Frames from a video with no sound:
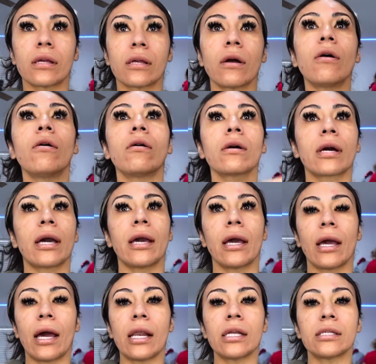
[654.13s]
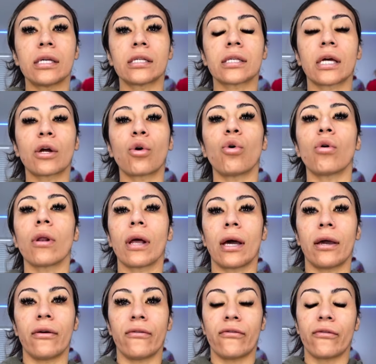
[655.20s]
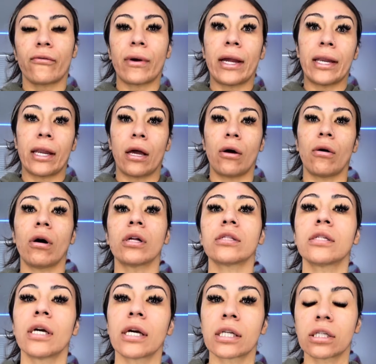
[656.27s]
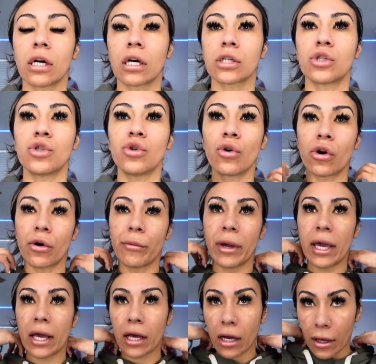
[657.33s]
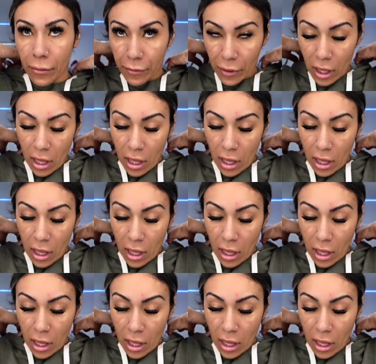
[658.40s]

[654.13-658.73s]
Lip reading: Oh, okay. Alize is gonna go live right now on TikTok to do her makeup.